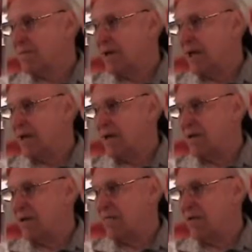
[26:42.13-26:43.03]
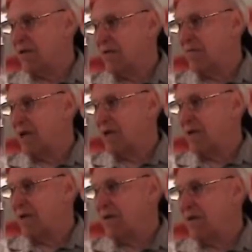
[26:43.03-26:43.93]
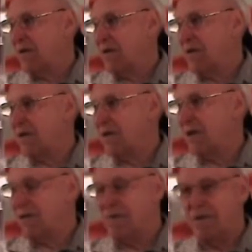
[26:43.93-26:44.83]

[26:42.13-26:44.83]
got a number of the men and they